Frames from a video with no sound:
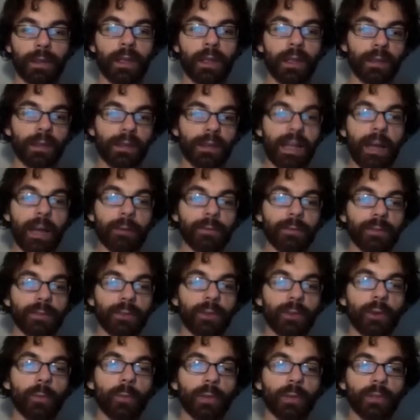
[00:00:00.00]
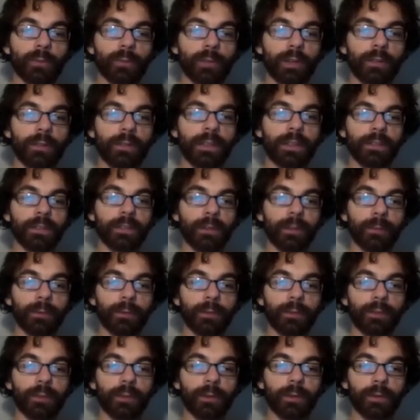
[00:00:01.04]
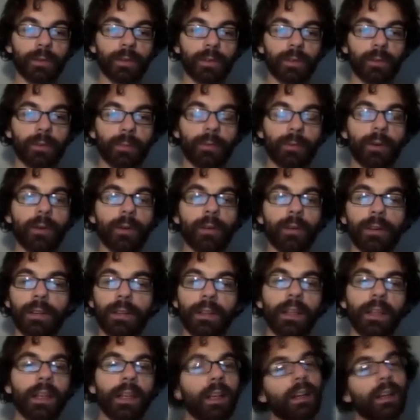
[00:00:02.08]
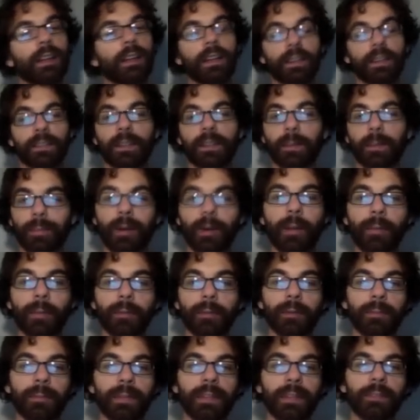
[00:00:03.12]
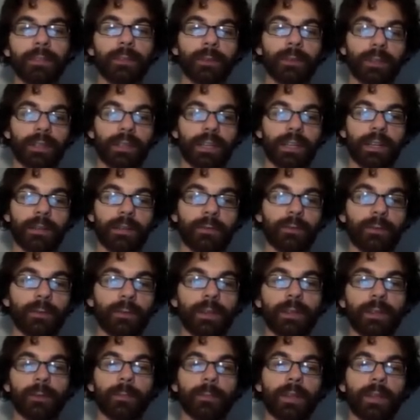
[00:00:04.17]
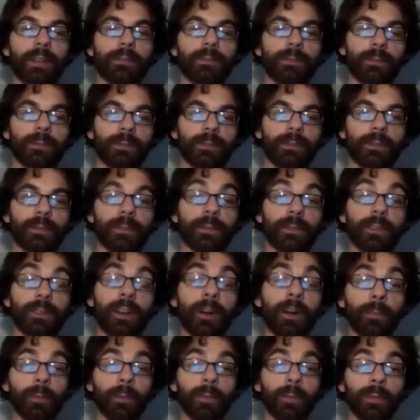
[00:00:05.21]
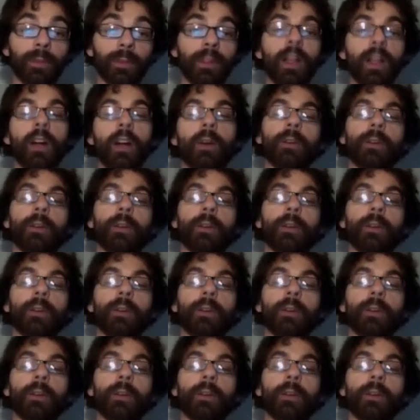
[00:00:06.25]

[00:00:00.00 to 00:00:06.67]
Now, how does it know which one of these numbers to use as the priority? I guess that probably means you're going to have to either make search nodes comparable or